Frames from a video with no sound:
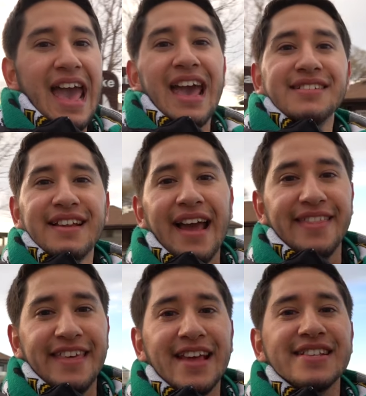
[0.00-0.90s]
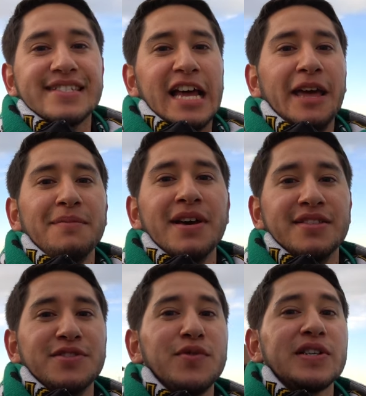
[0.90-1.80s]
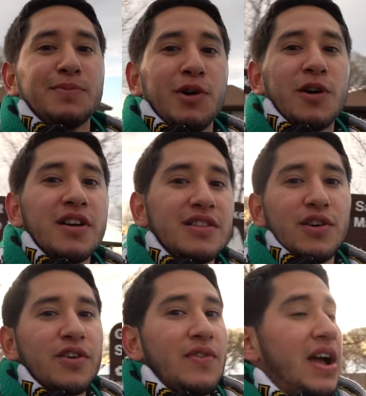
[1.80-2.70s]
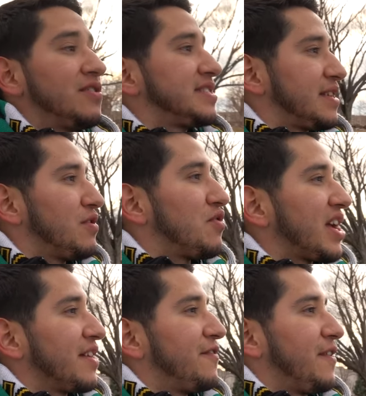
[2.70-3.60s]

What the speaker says: And I think it's time to explore, look around, see what we can